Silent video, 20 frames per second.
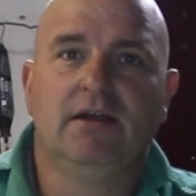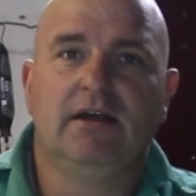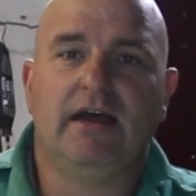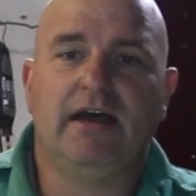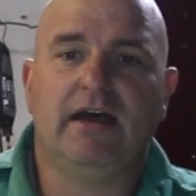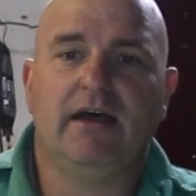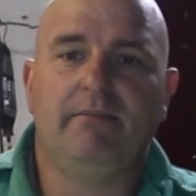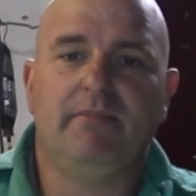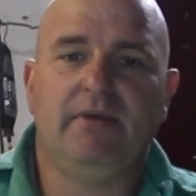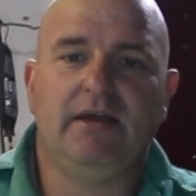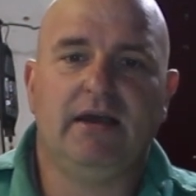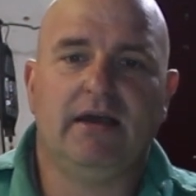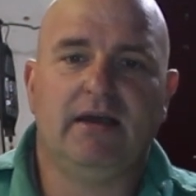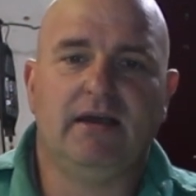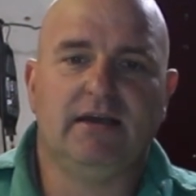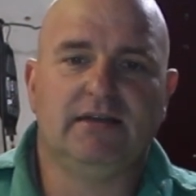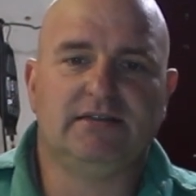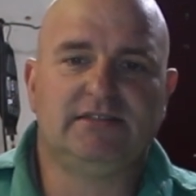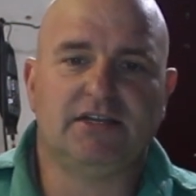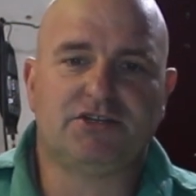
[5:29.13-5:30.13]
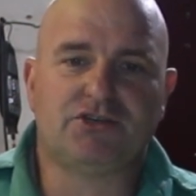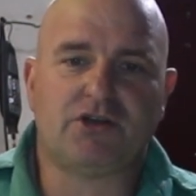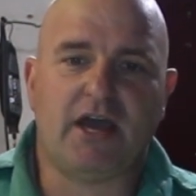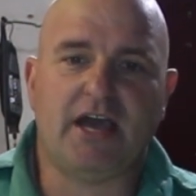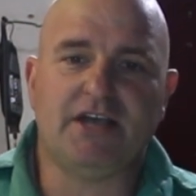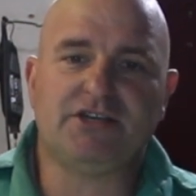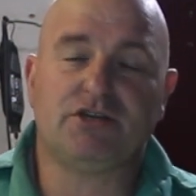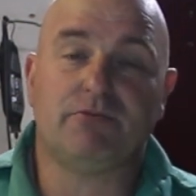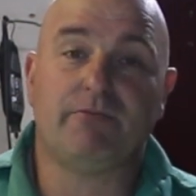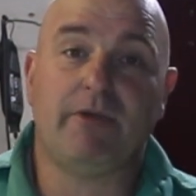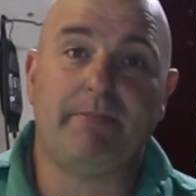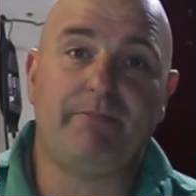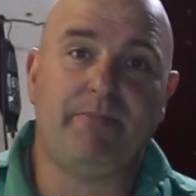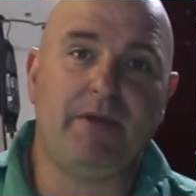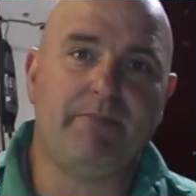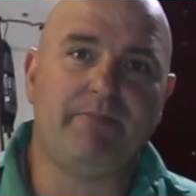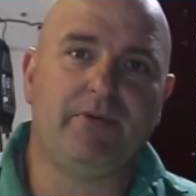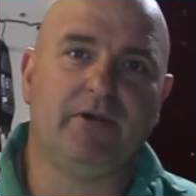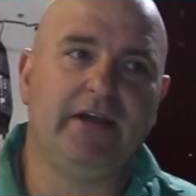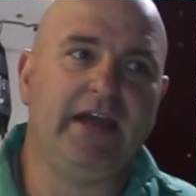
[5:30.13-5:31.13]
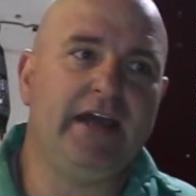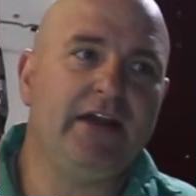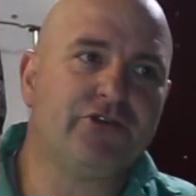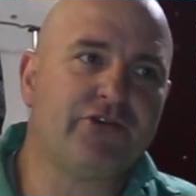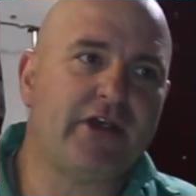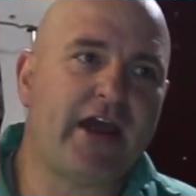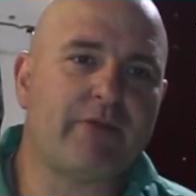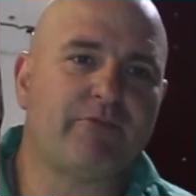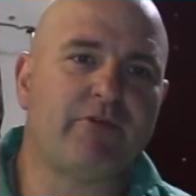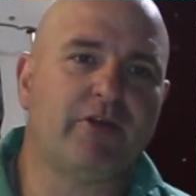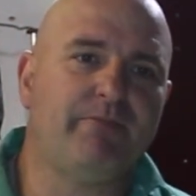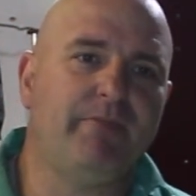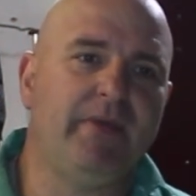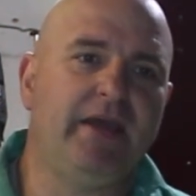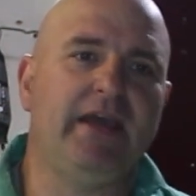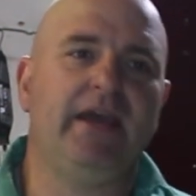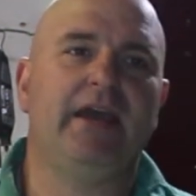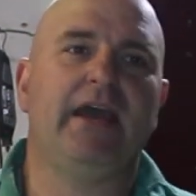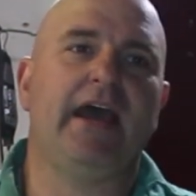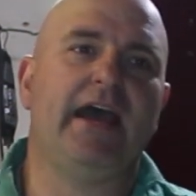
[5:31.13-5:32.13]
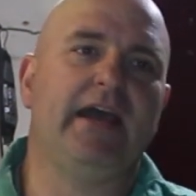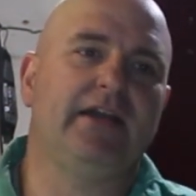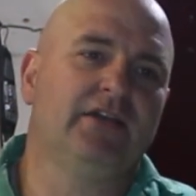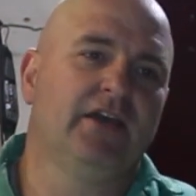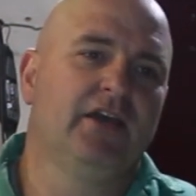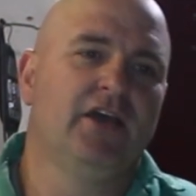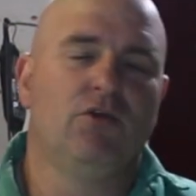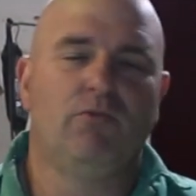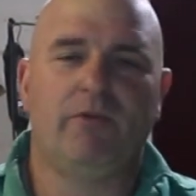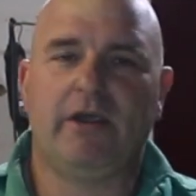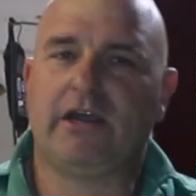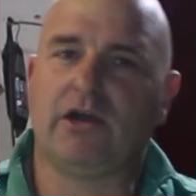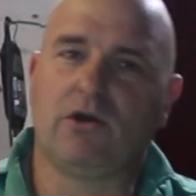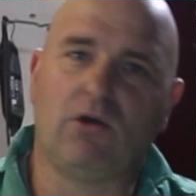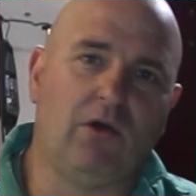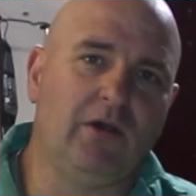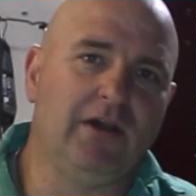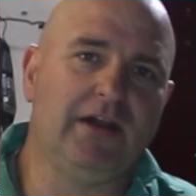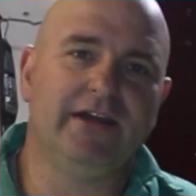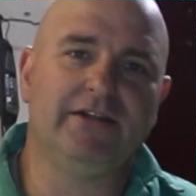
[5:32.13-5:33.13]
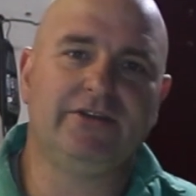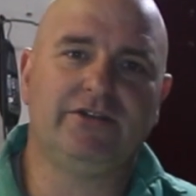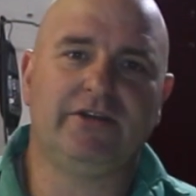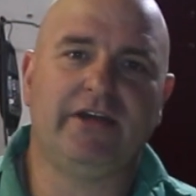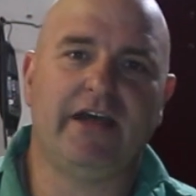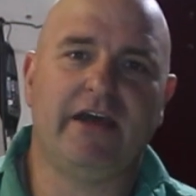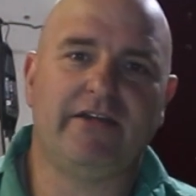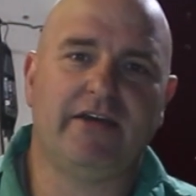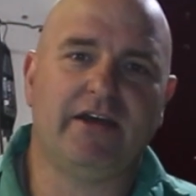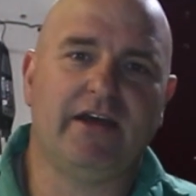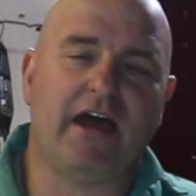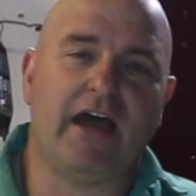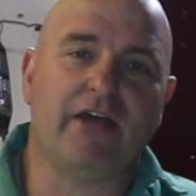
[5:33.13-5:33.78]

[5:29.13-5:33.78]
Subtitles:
a situation where people interact with me and we can all learn together.